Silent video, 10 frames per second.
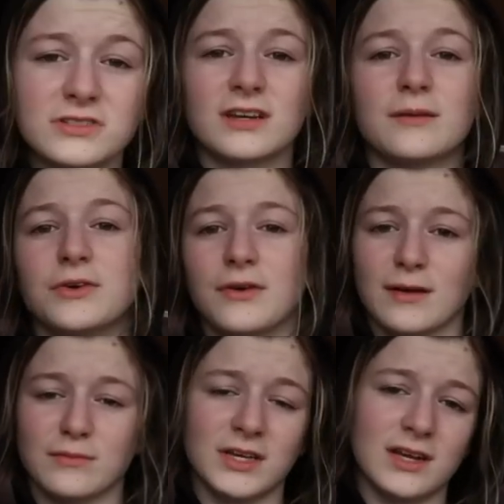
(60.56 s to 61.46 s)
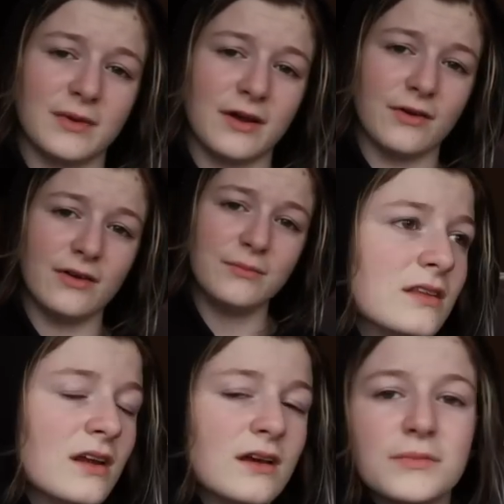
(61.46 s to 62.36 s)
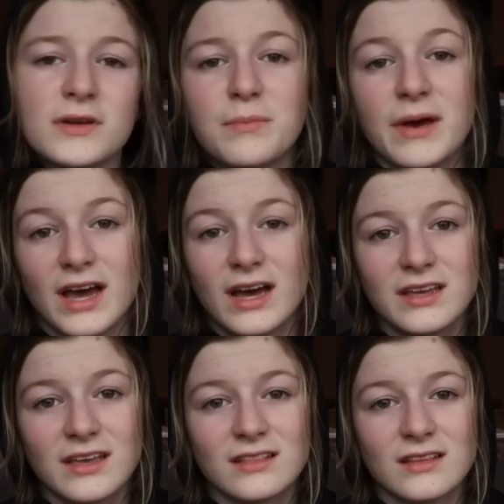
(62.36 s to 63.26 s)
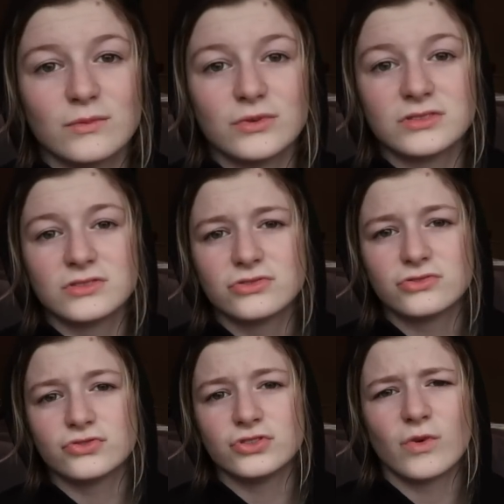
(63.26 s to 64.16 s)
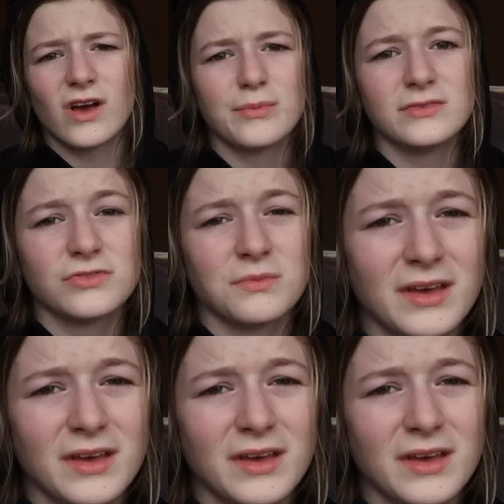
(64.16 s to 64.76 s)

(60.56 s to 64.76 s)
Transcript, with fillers: First thing I'm doing, I'm cleaning my room, then I'm gonna pack, and then we'll see what happens from